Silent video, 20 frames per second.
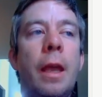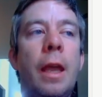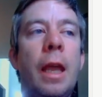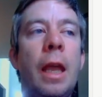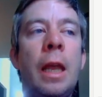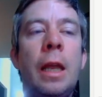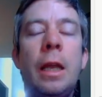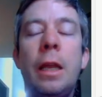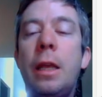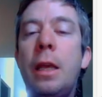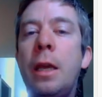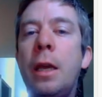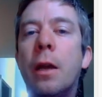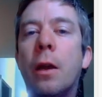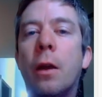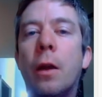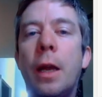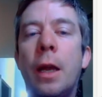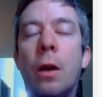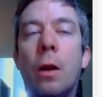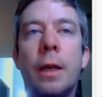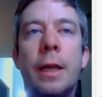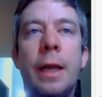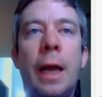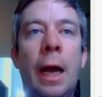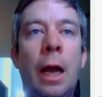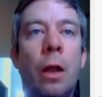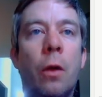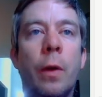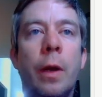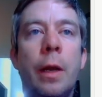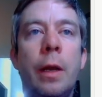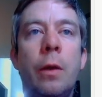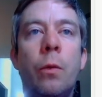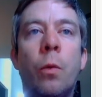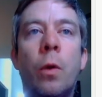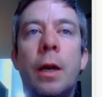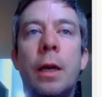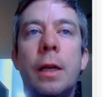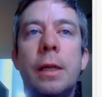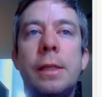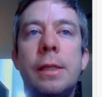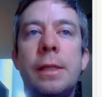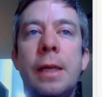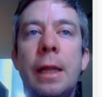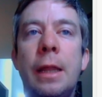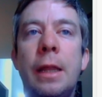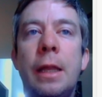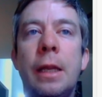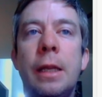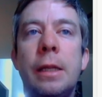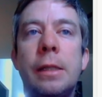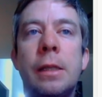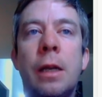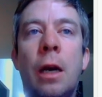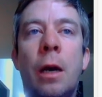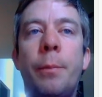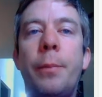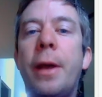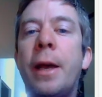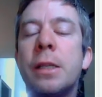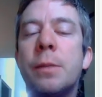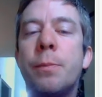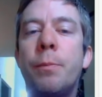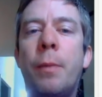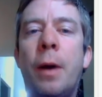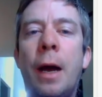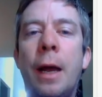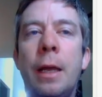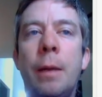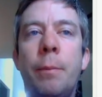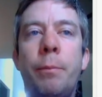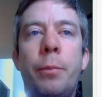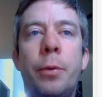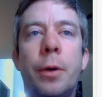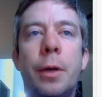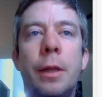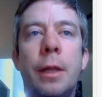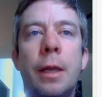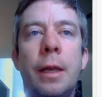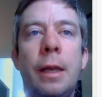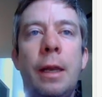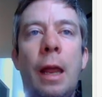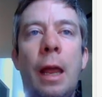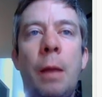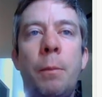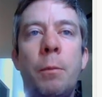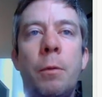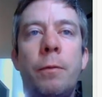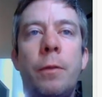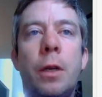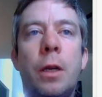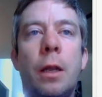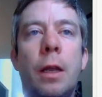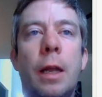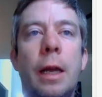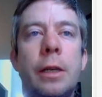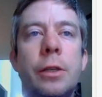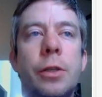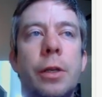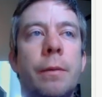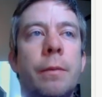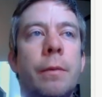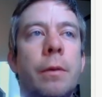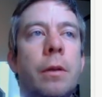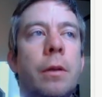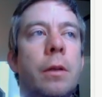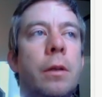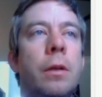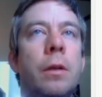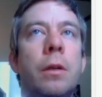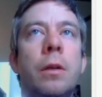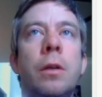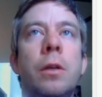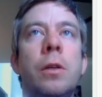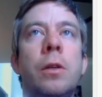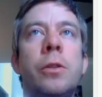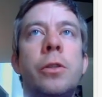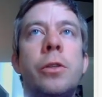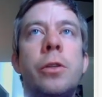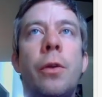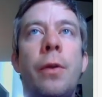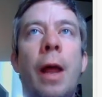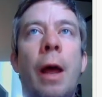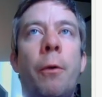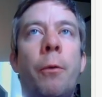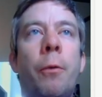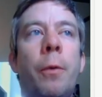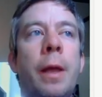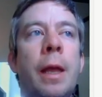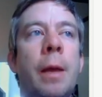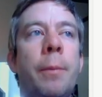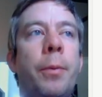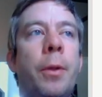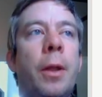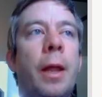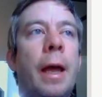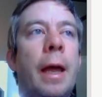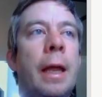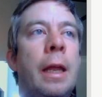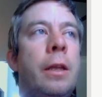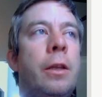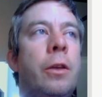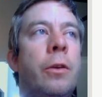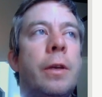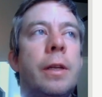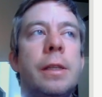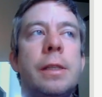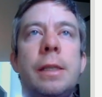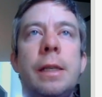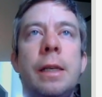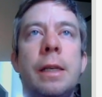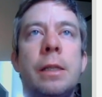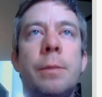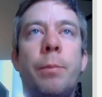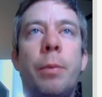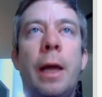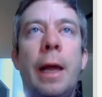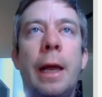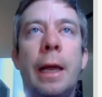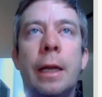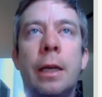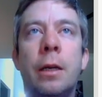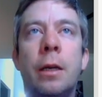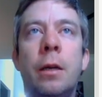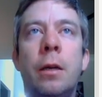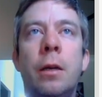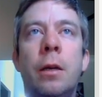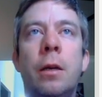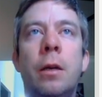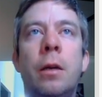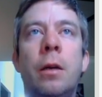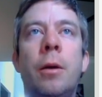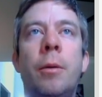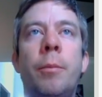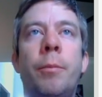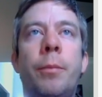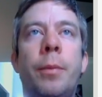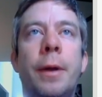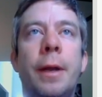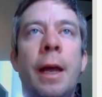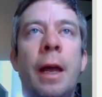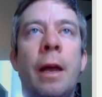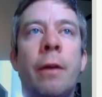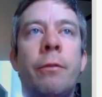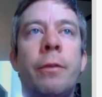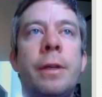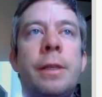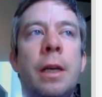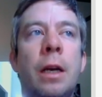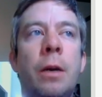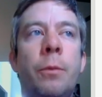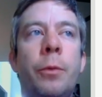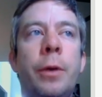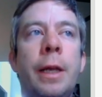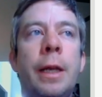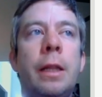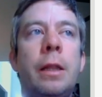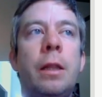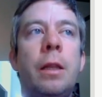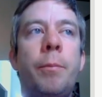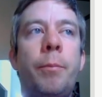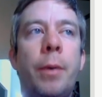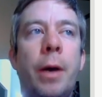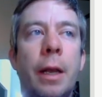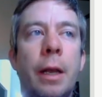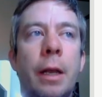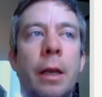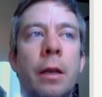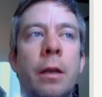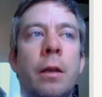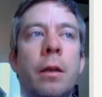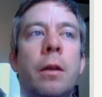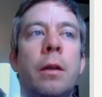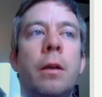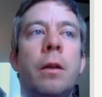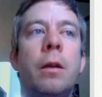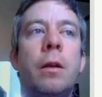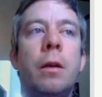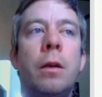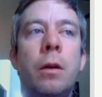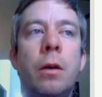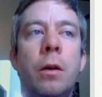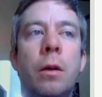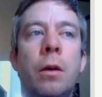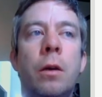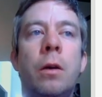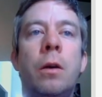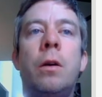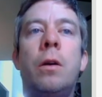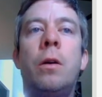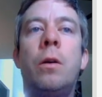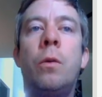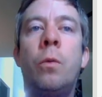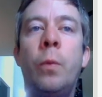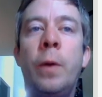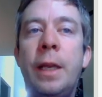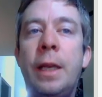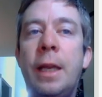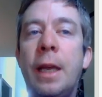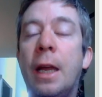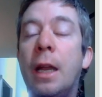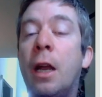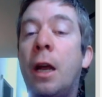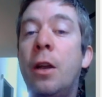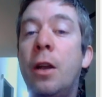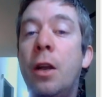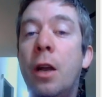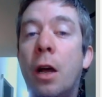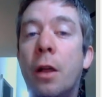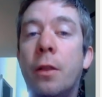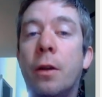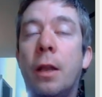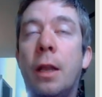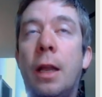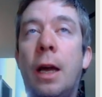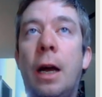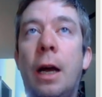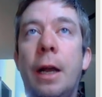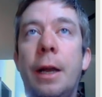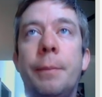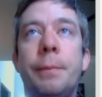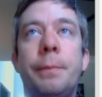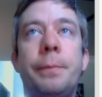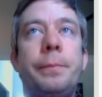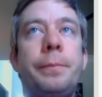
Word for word: In here, in our gallery, we're gonna set this up as my input, the name of the collection. So now when we hit play, you can see it's blank but every time we hit the button, we get another line.